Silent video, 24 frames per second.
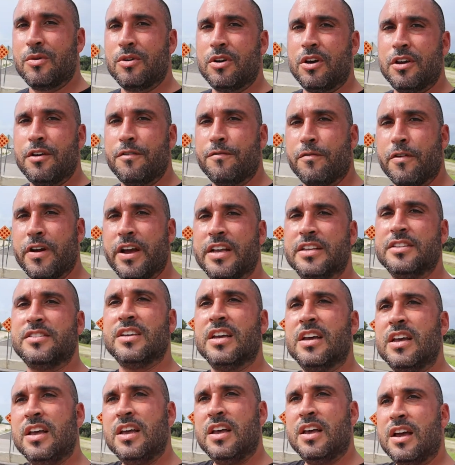with all your friends.
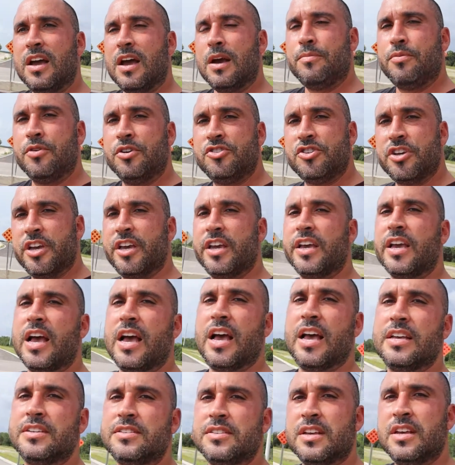I appreciate you
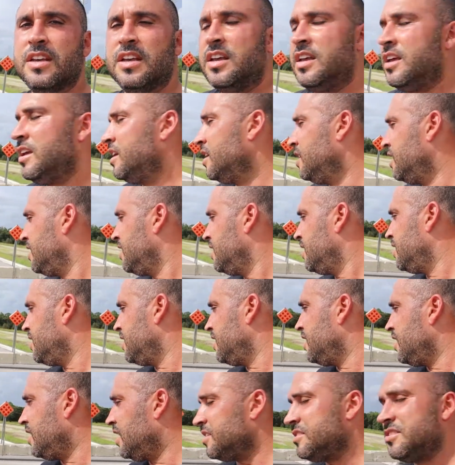guys.
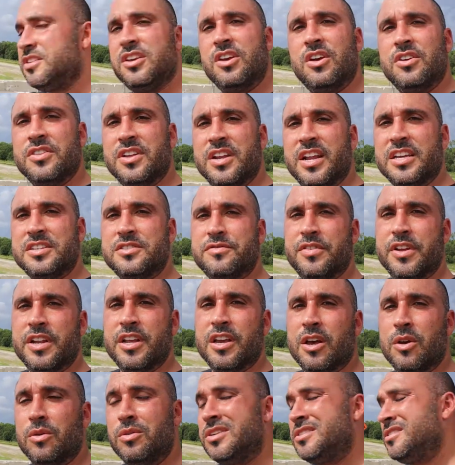I'll see you on the next
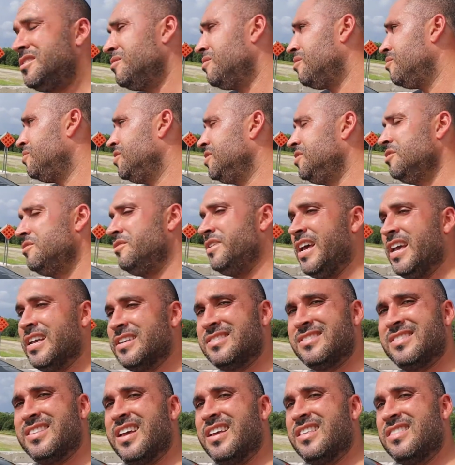video. We'll see what we do
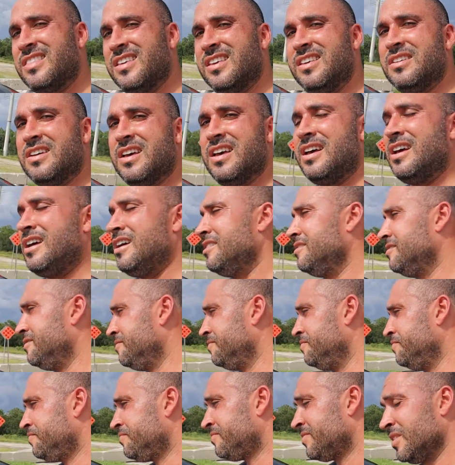next. I think
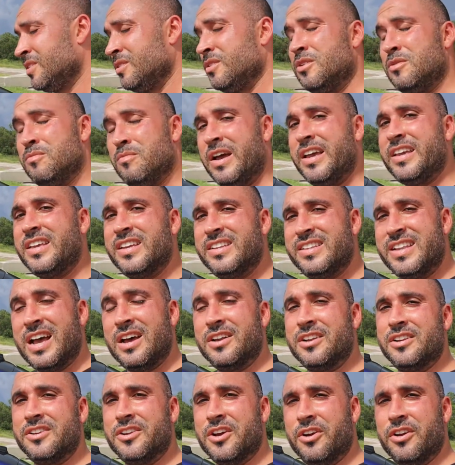we might get
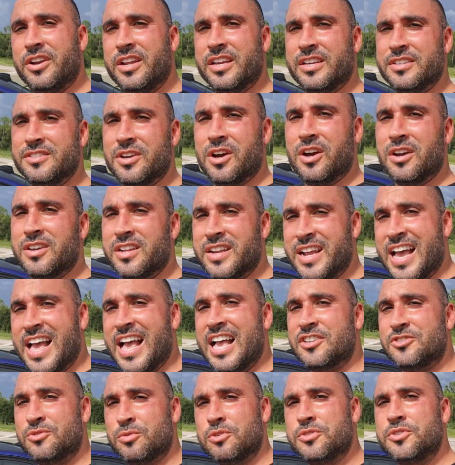down and dirty and talk into
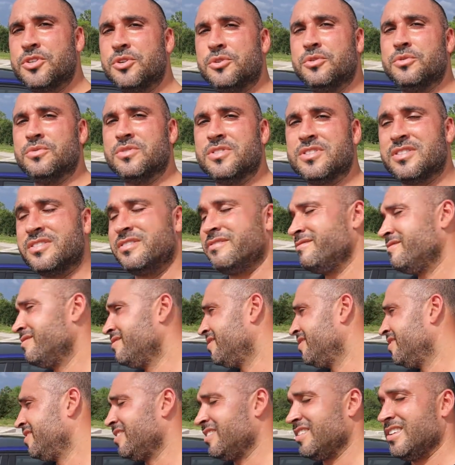actual tunes,
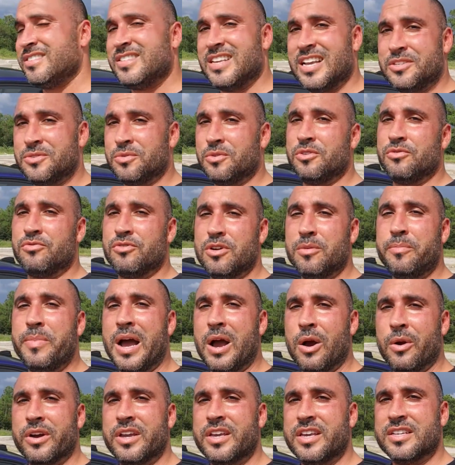because that's where the real
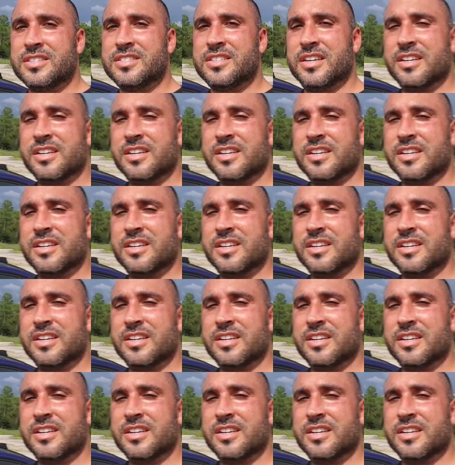power kicks